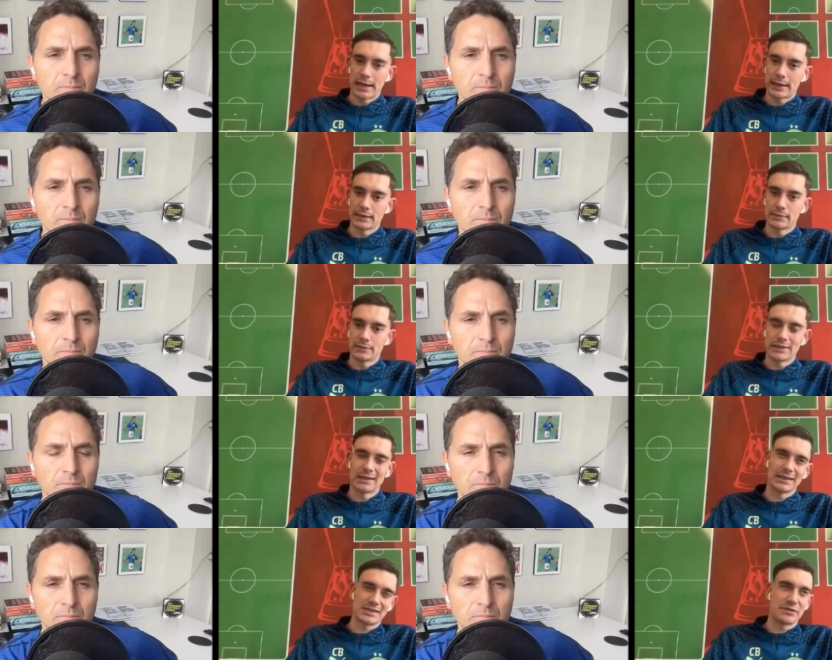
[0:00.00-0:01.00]
Speaker 1: And
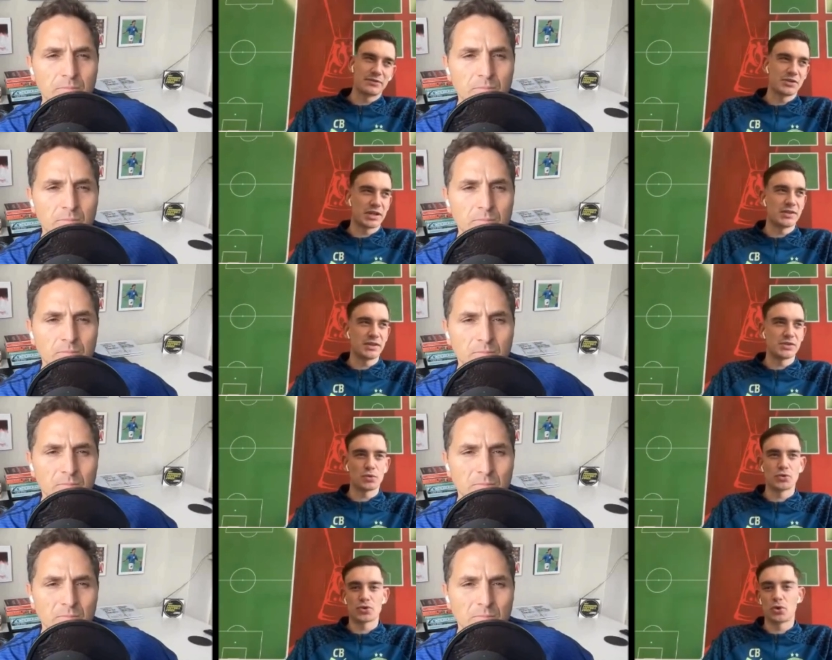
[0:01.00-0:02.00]
17s,
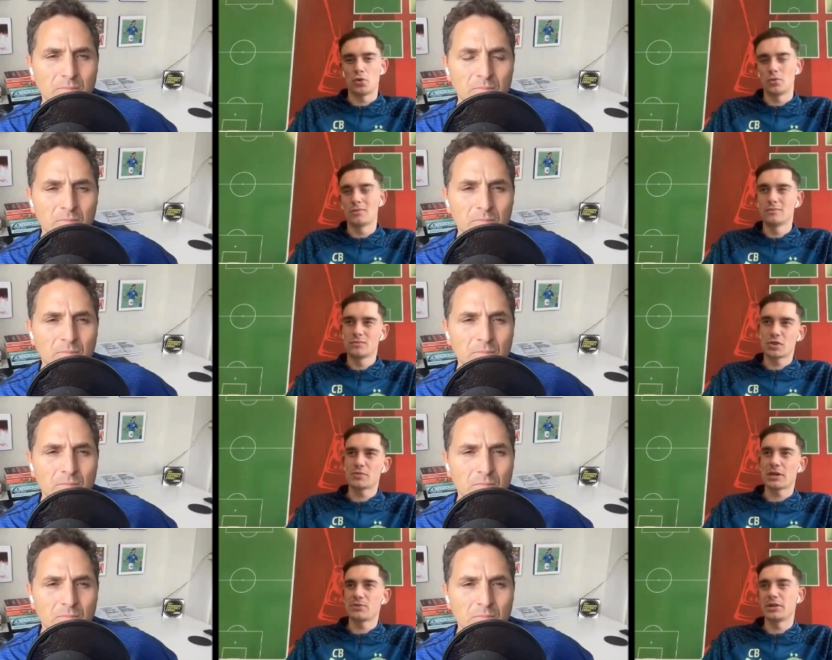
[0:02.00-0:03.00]
18s also
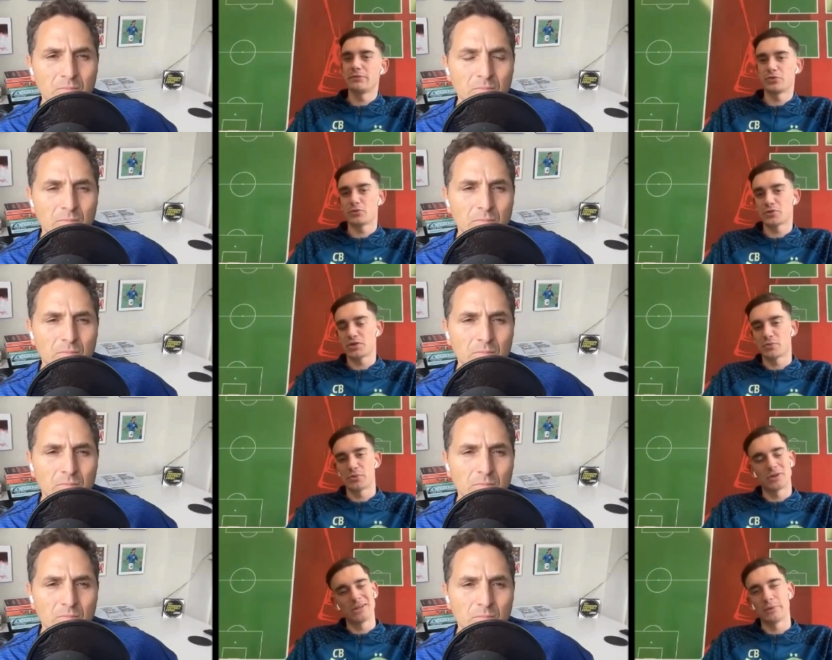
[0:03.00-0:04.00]
sometimes the individual
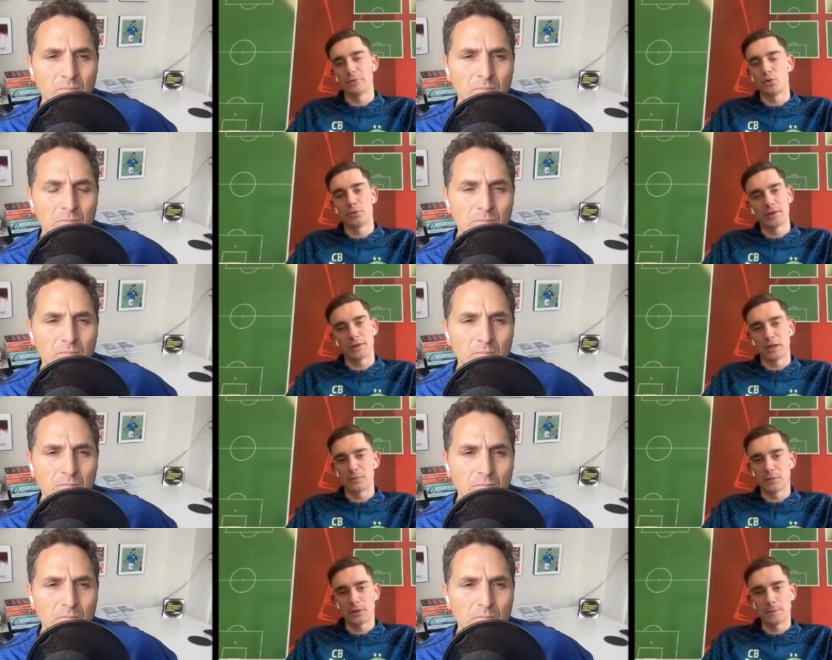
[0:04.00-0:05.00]
session, but a little bit more with the
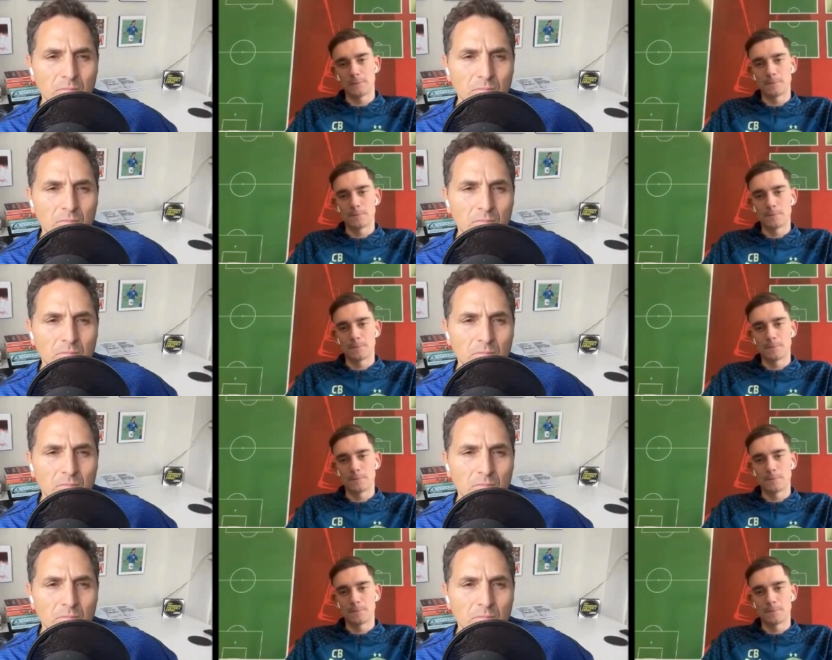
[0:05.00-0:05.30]
team. Yeah.